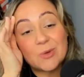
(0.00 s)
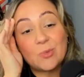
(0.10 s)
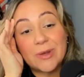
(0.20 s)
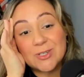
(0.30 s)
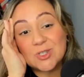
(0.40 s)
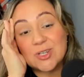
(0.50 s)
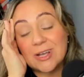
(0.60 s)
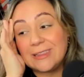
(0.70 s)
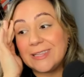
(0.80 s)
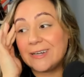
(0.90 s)
which
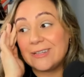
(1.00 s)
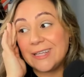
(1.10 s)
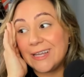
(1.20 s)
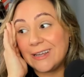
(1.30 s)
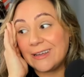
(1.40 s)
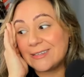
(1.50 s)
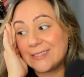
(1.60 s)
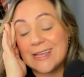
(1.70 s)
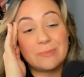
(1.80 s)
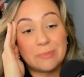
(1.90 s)
literally
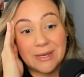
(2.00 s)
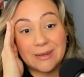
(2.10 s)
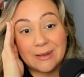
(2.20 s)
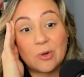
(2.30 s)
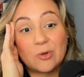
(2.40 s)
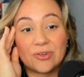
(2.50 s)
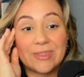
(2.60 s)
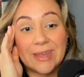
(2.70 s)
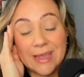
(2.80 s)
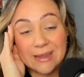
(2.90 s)
sent me over
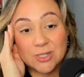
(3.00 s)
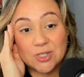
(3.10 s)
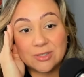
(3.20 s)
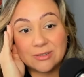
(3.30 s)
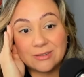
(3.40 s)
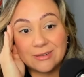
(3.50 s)
the edge.